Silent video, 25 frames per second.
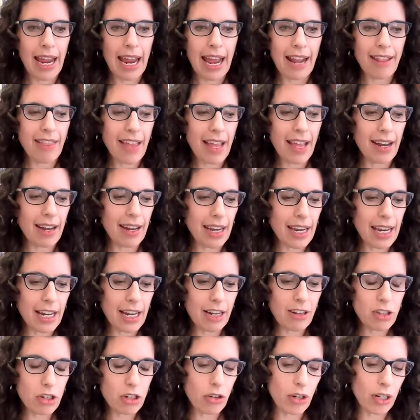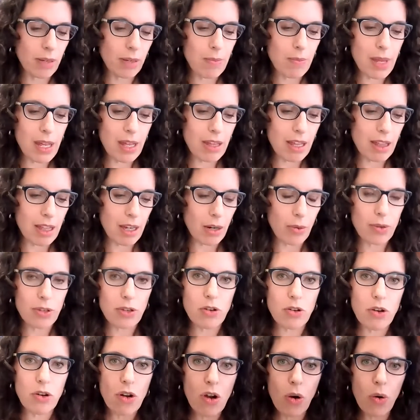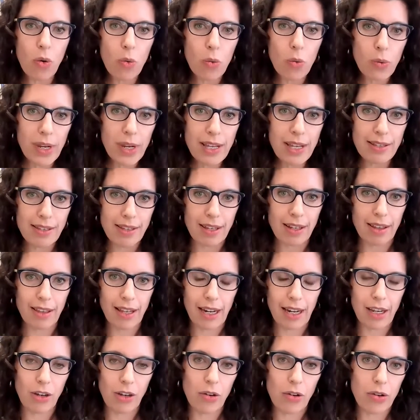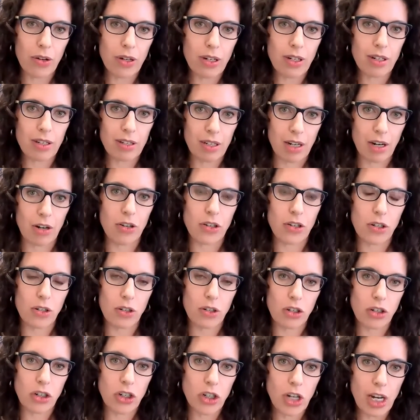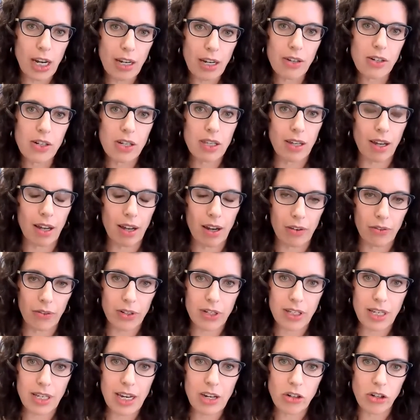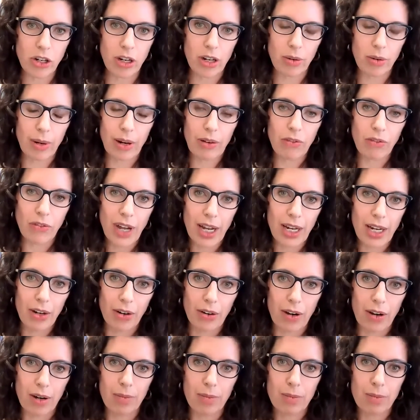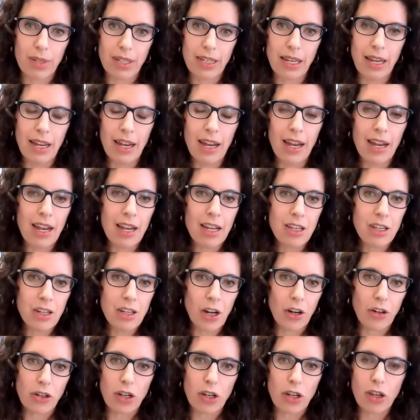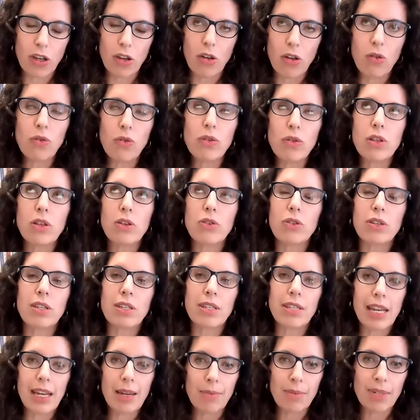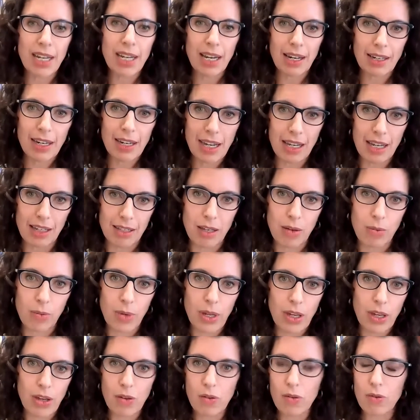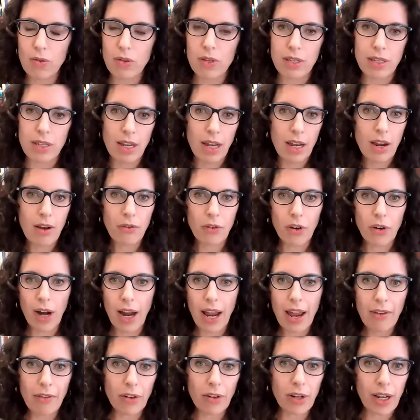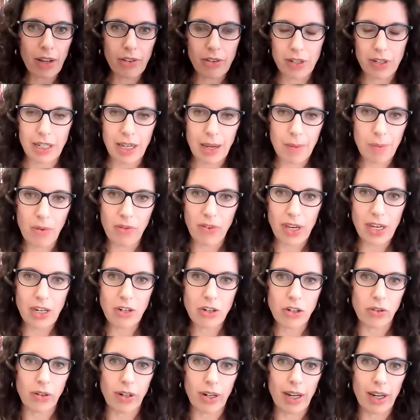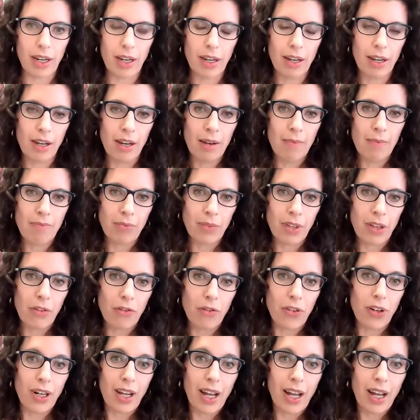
And that it struck me that there was no reason that I couldn't start to change the conversation around firearms, start to use those same techniques that we use for every other type of injury for